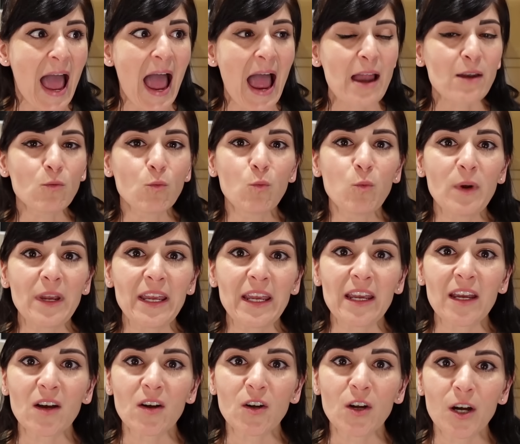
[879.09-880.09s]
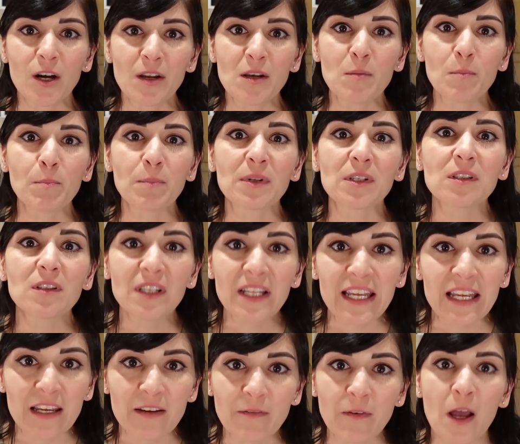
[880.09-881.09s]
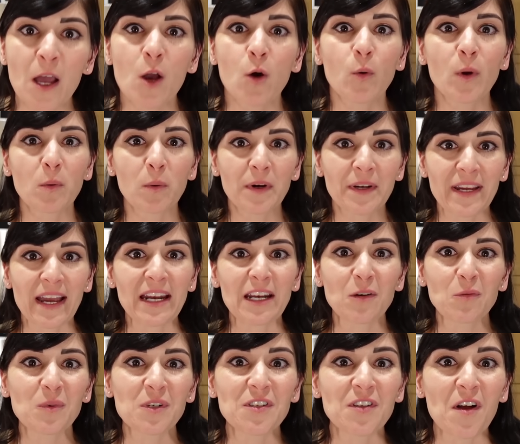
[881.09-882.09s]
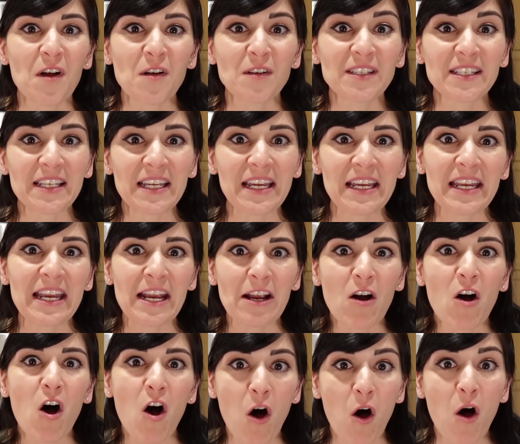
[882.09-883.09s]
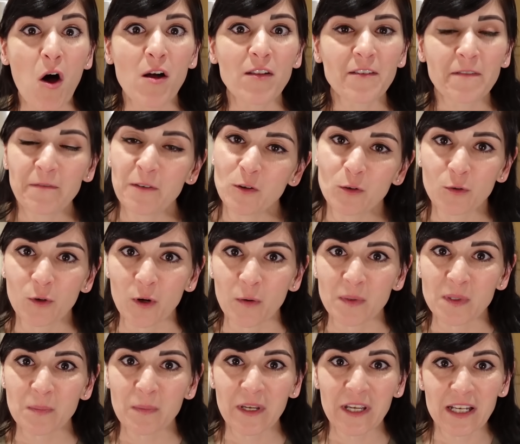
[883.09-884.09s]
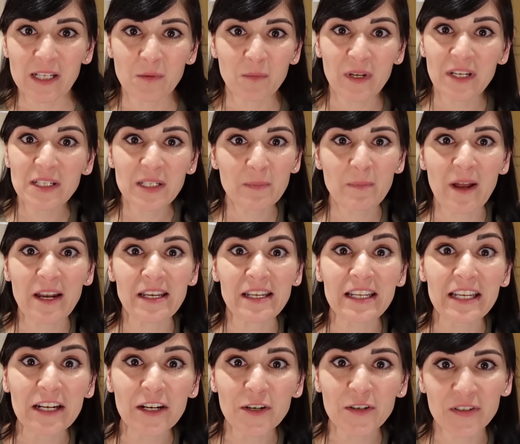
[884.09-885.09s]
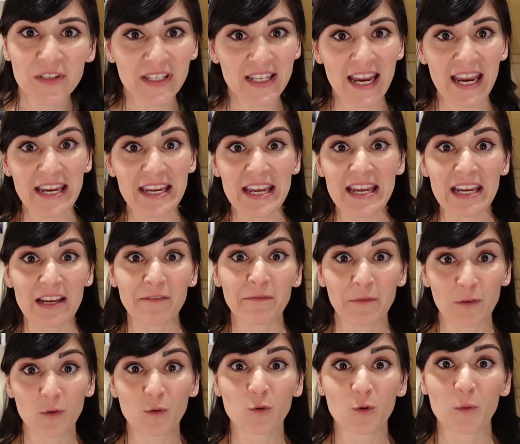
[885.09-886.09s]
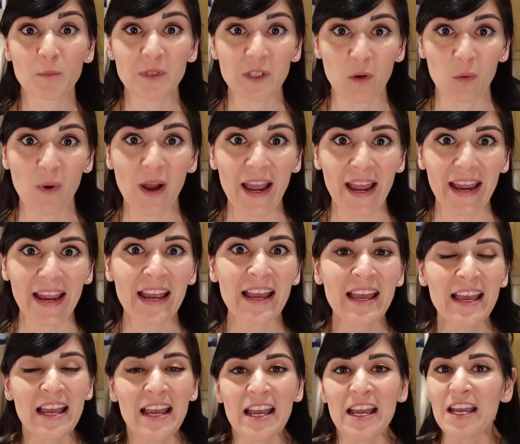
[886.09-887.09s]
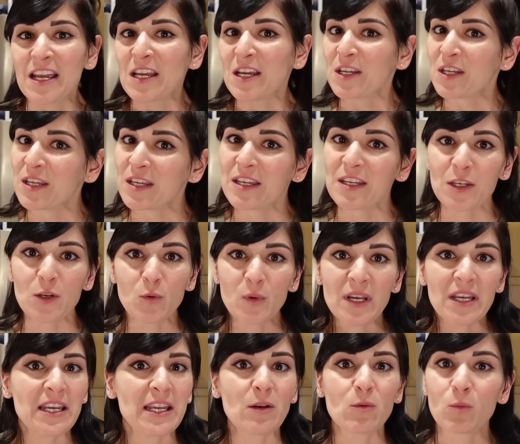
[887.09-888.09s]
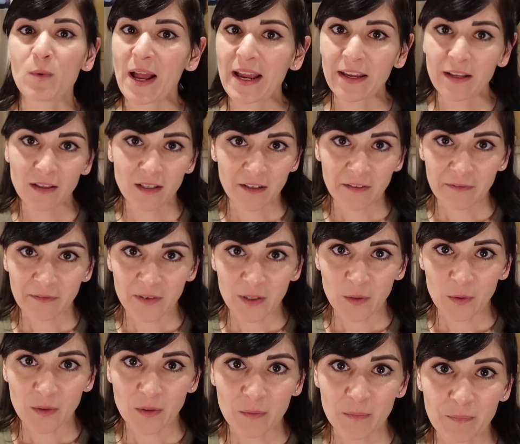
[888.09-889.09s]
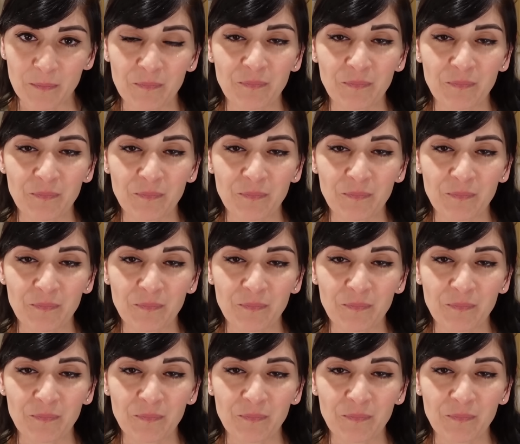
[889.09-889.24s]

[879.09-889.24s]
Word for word: And we couldn't believe we were getting results eating all the food groups because we'd spent years taking food groups away. You can eat regular food,